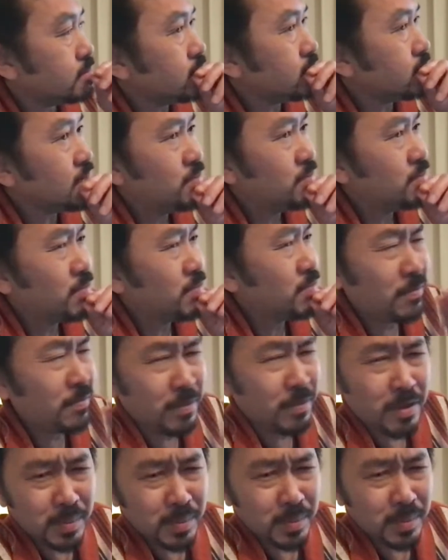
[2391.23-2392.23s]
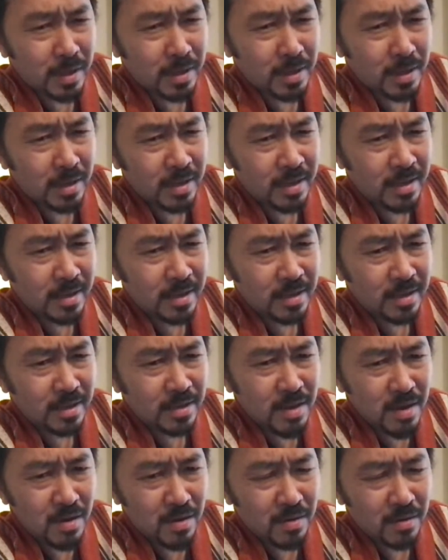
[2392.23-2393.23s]
But for the most part, like,
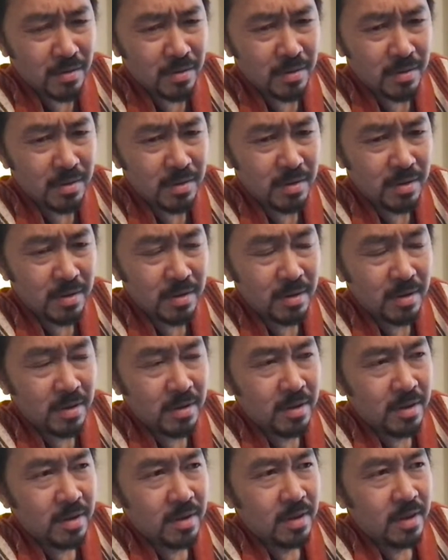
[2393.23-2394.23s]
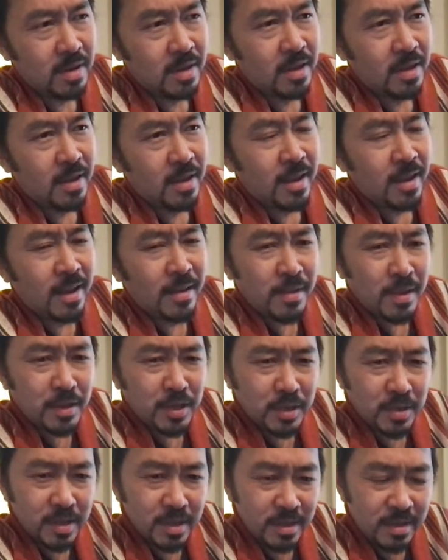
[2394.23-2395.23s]
no. And then
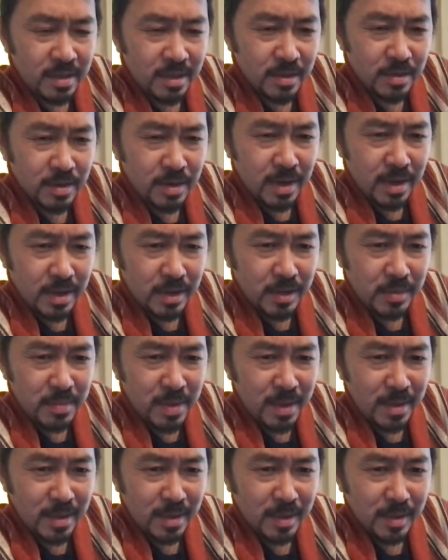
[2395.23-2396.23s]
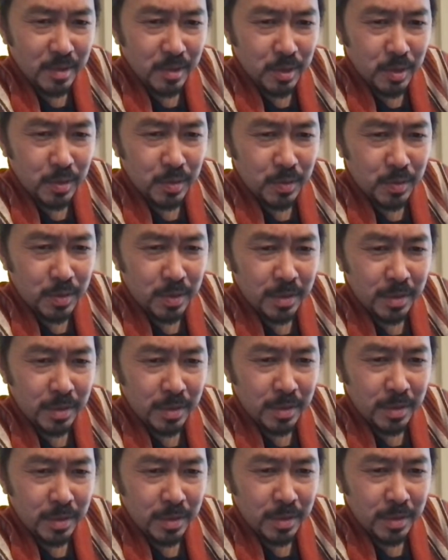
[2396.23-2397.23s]
the other day she made these little swords.
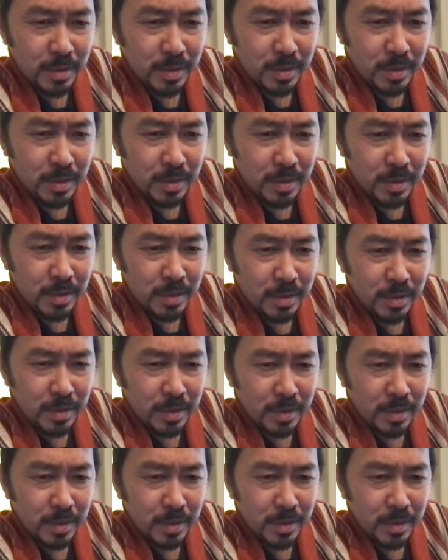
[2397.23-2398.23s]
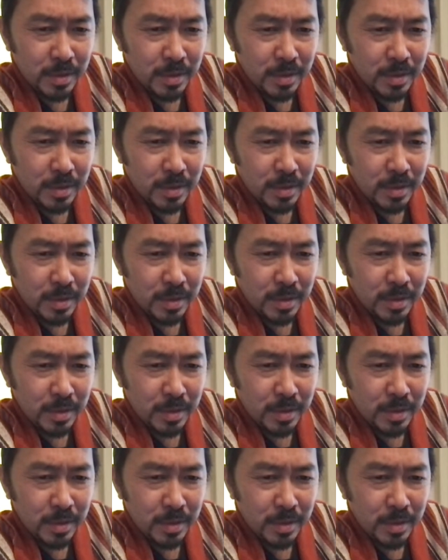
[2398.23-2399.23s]
She cut some cardboard and she
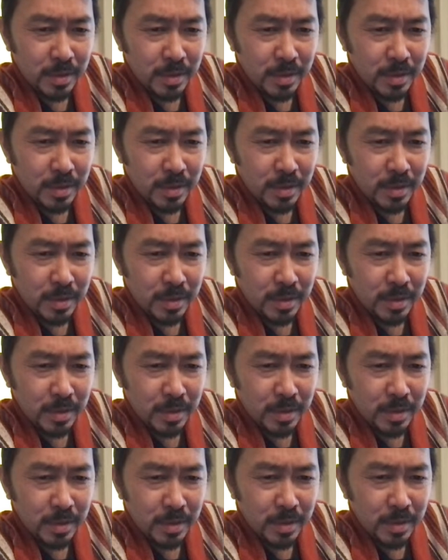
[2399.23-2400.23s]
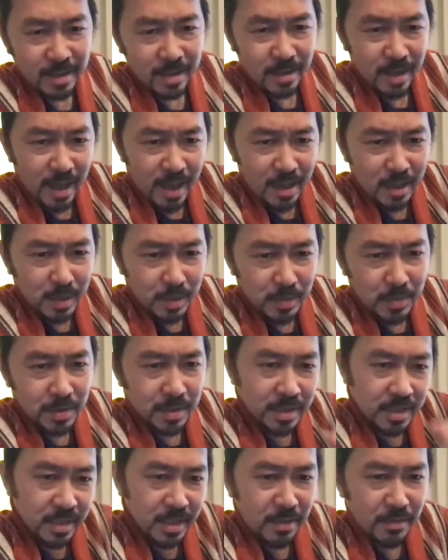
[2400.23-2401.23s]
wrapped some tape and she's like, hey,
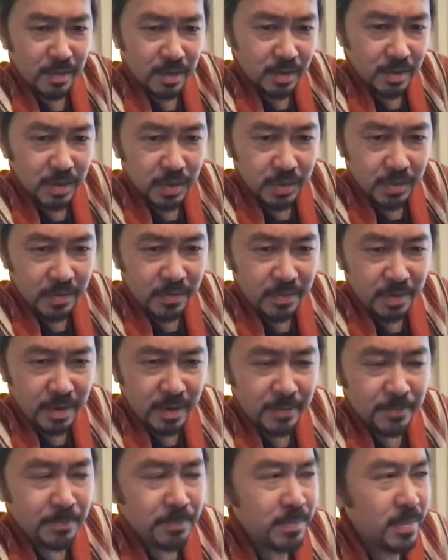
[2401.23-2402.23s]
swords, let's have a little sword fight.